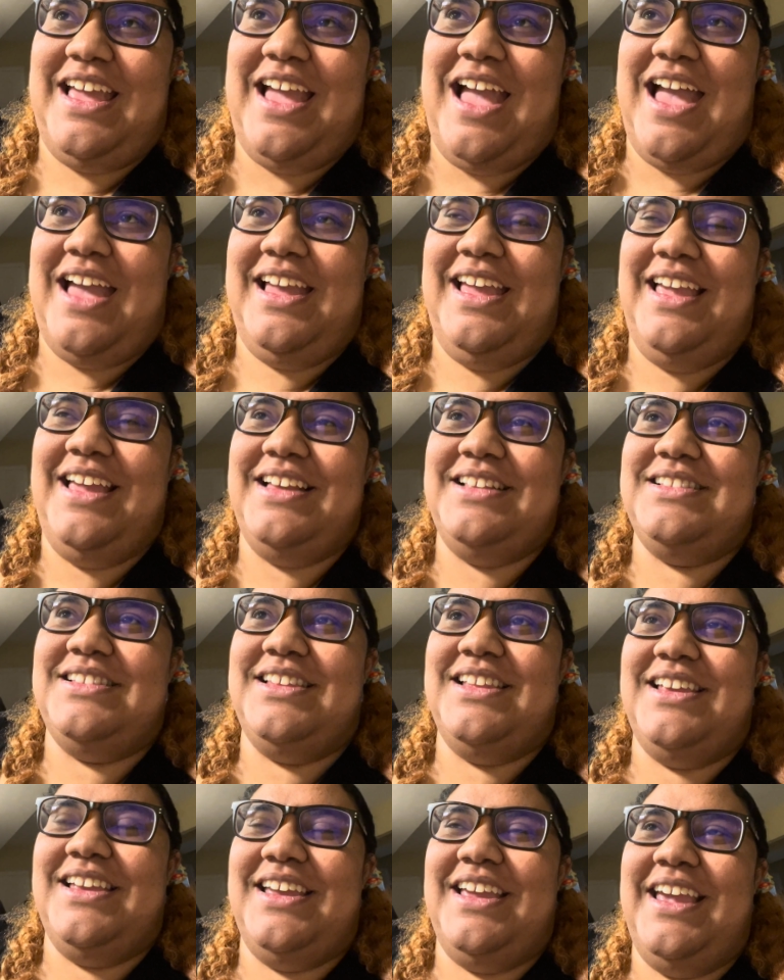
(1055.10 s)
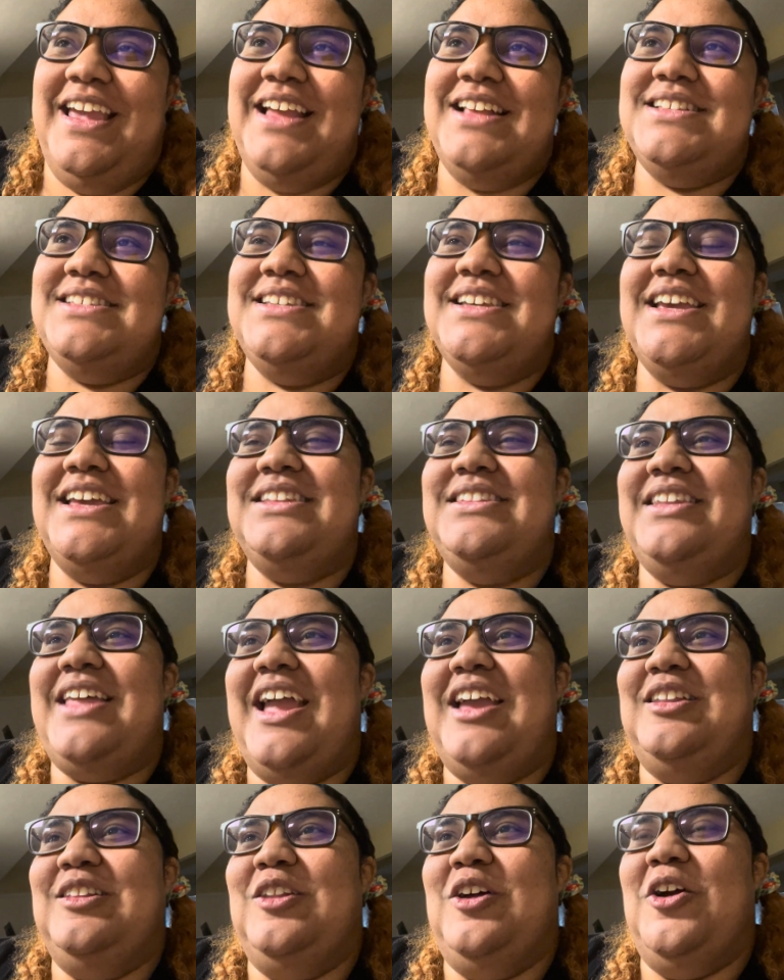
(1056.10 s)
he did
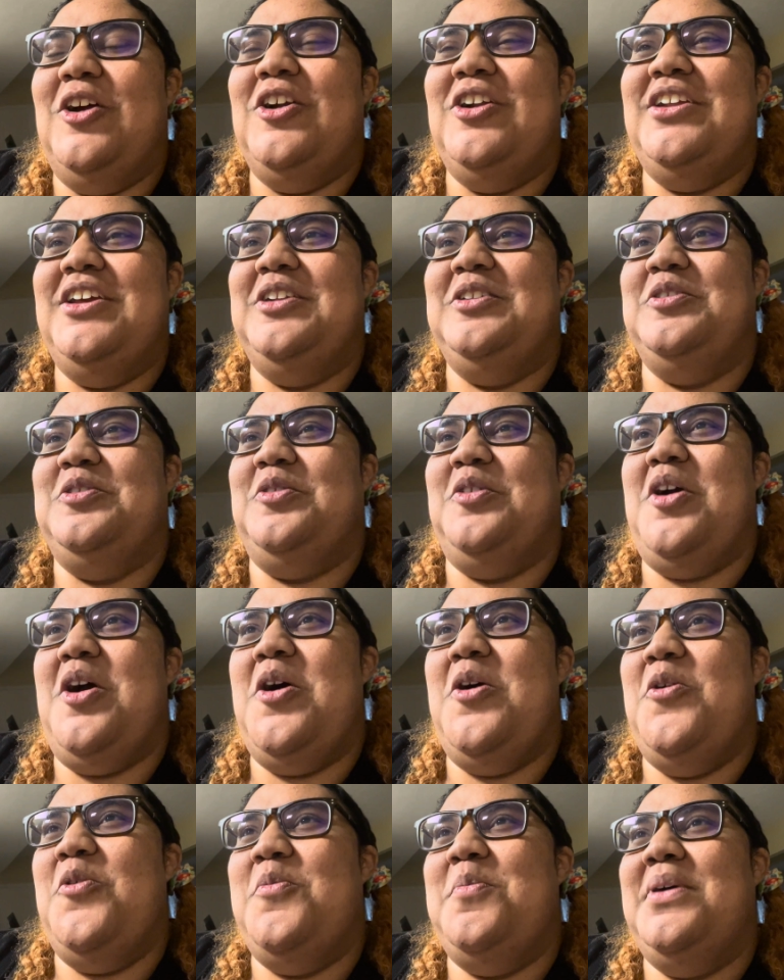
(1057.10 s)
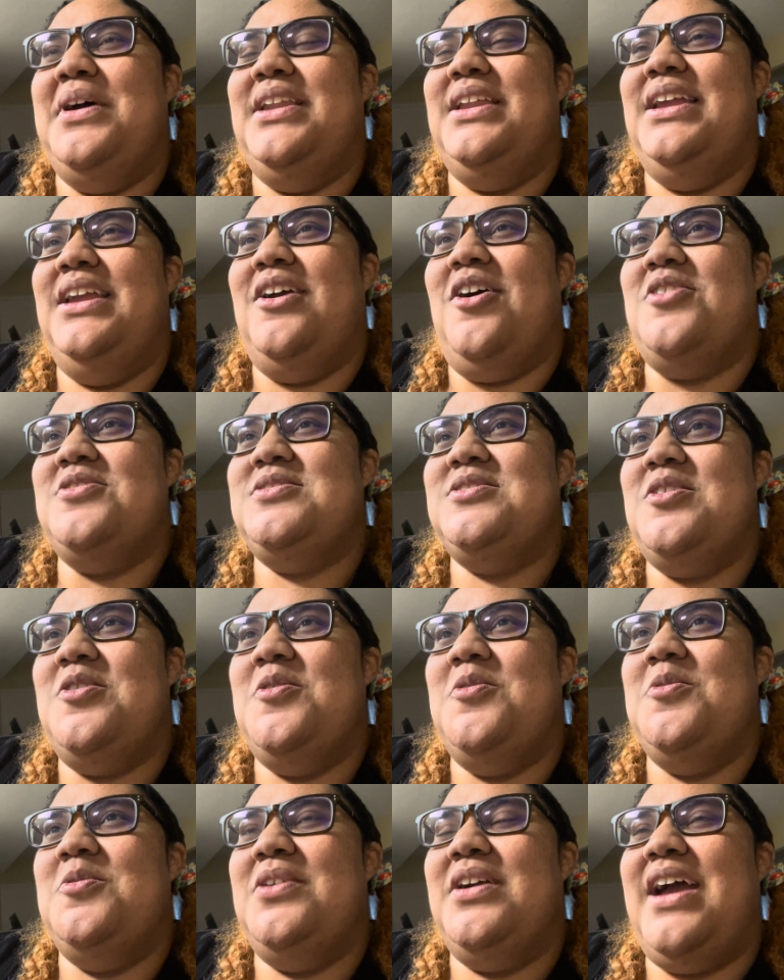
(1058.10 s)
like learn and grow, but he
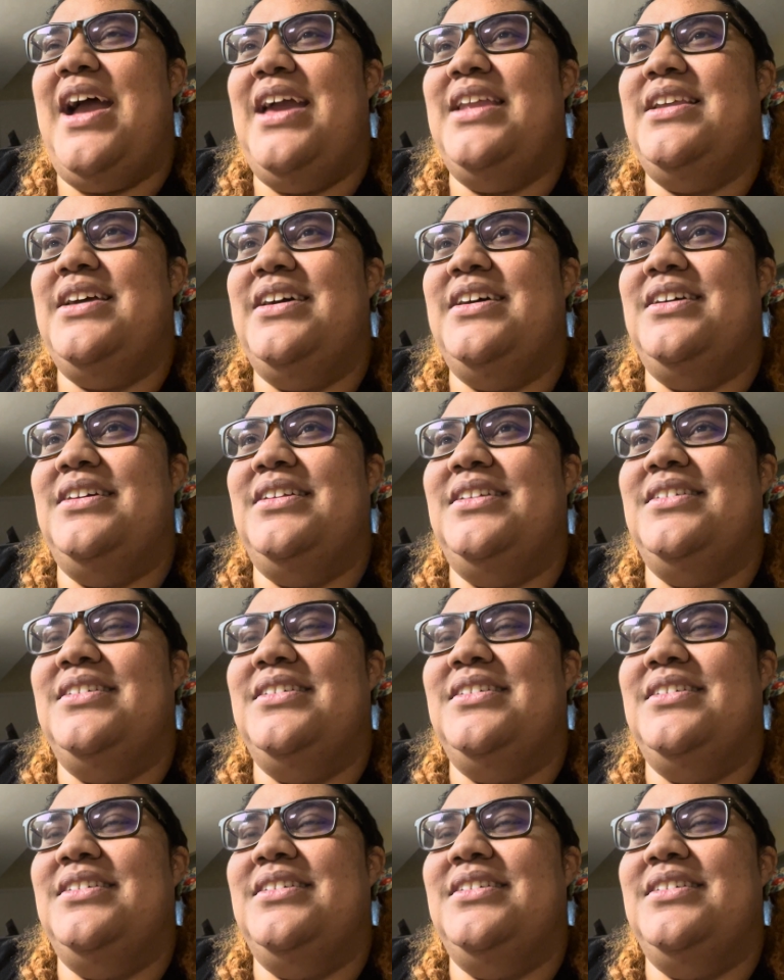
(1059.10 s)
also kind of